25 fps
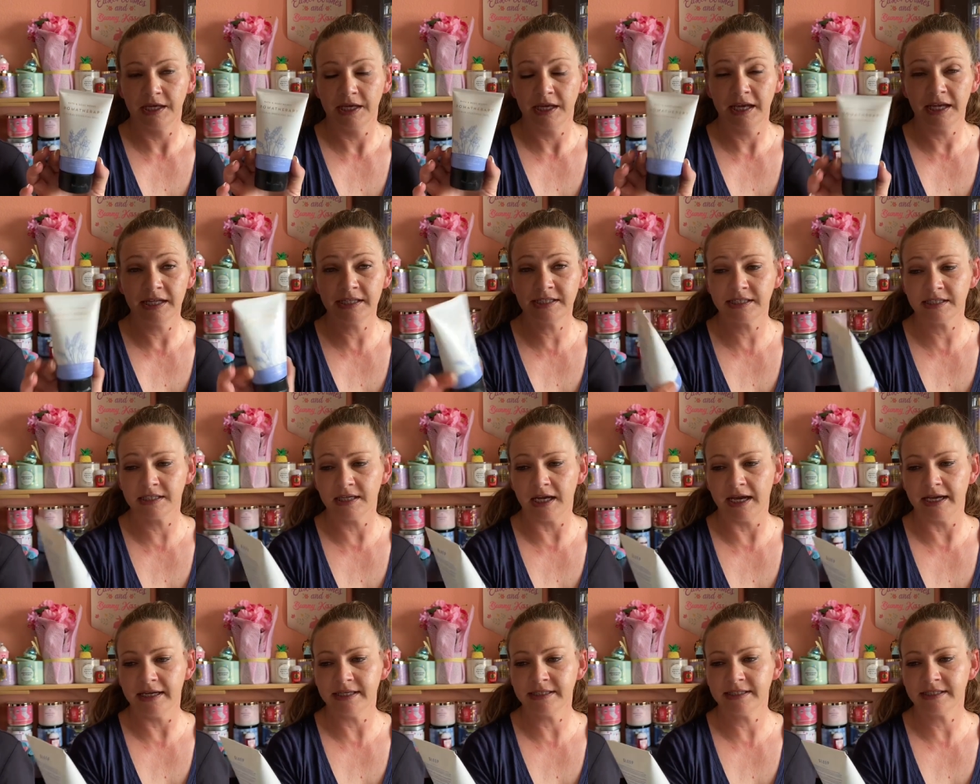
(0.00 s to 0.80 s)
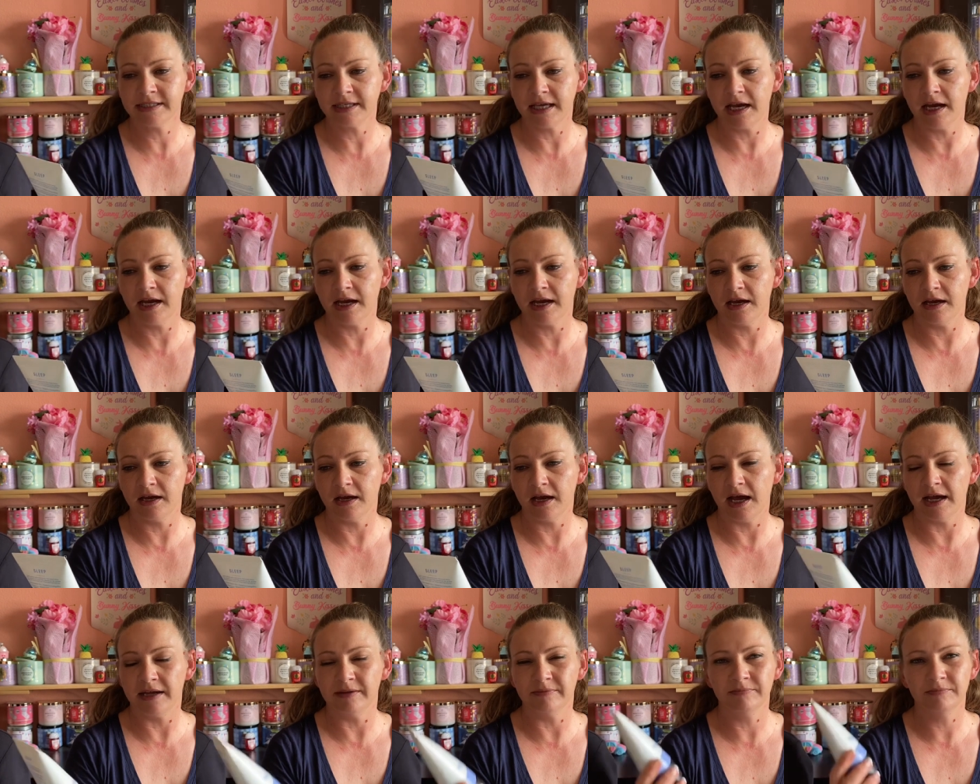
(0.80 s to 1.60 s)
It's nice.
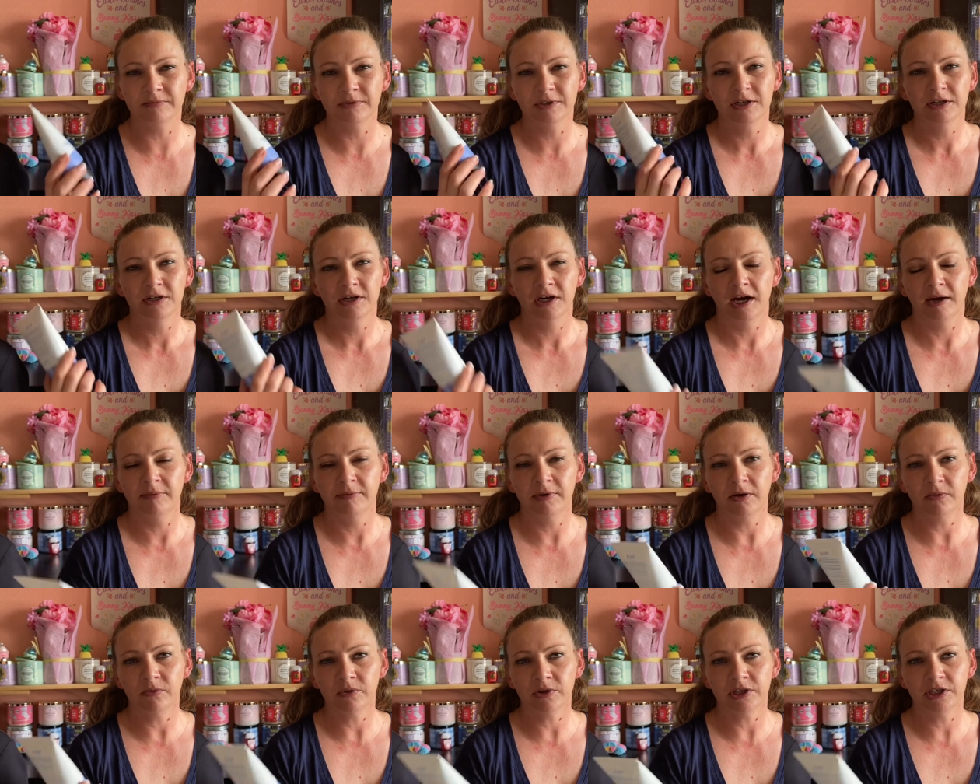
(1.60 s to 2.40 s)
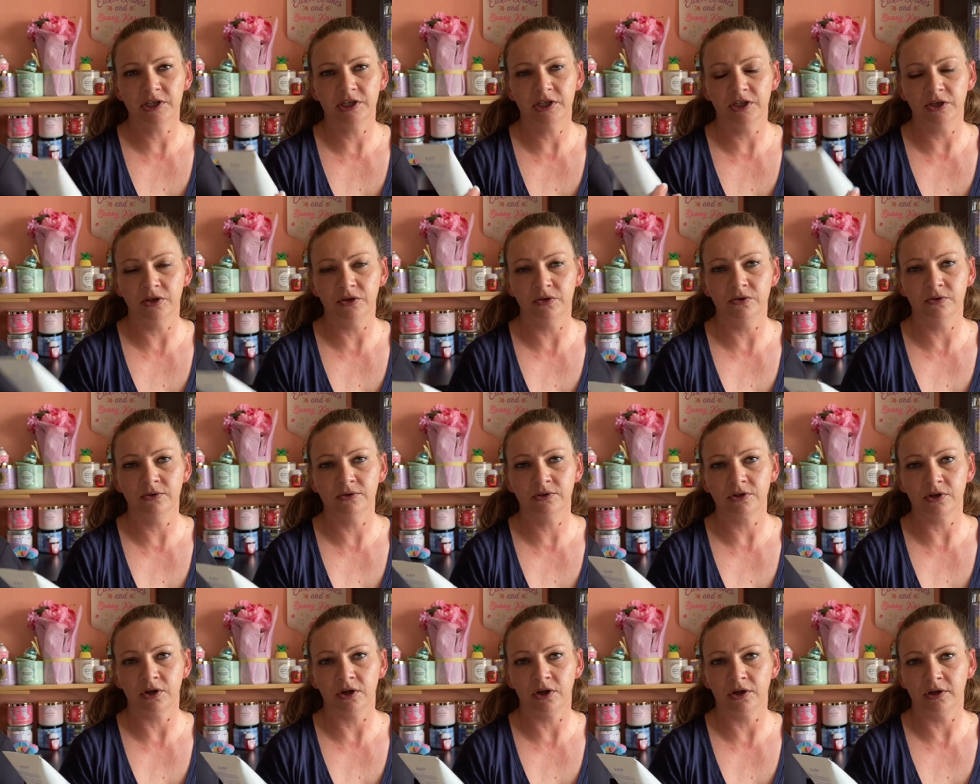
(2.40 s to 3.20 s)
I'm not really huge
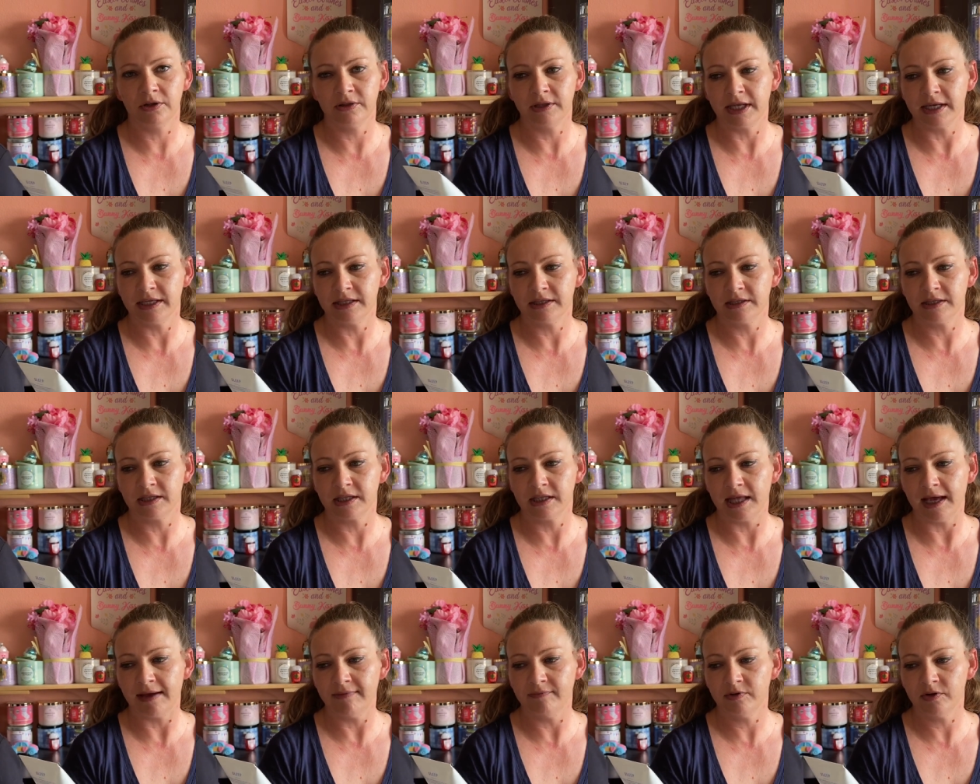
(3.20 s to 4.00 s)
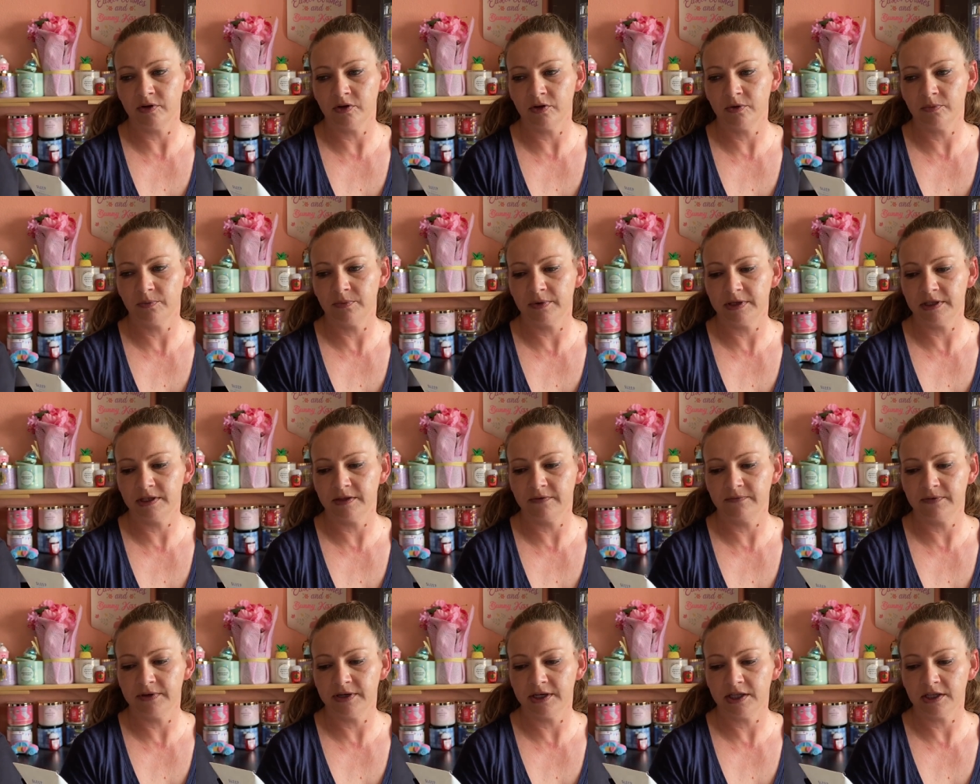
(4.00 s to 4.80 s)
on like the lavender, but the
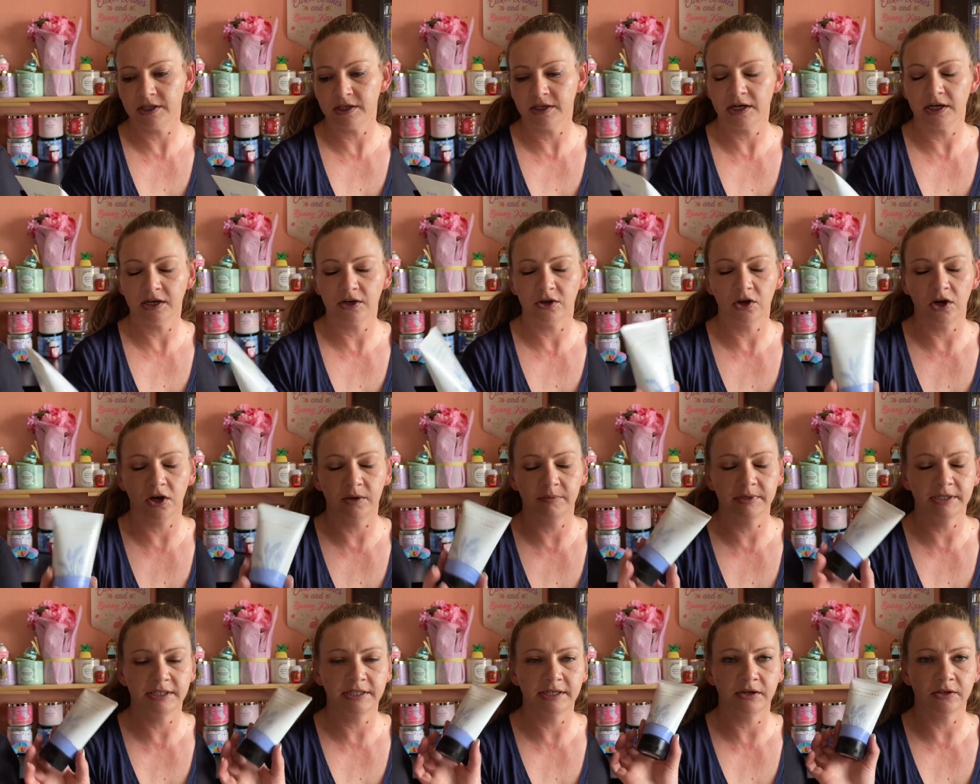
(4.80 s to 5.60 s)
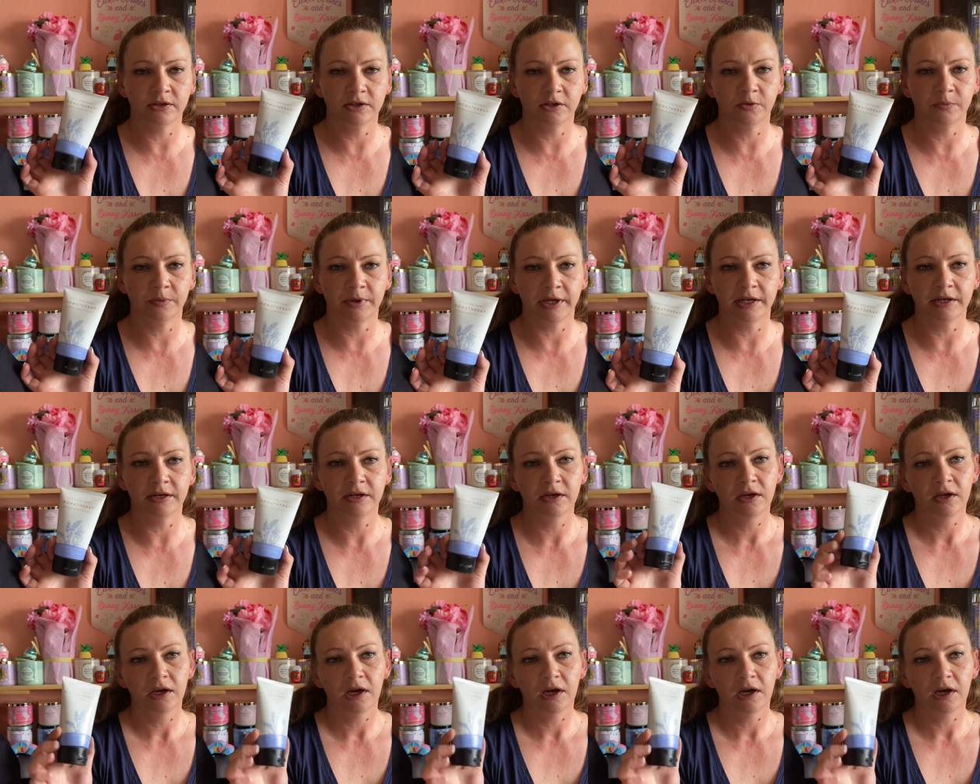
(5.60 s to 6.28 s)
vanilla kind of calmed it down a little bit.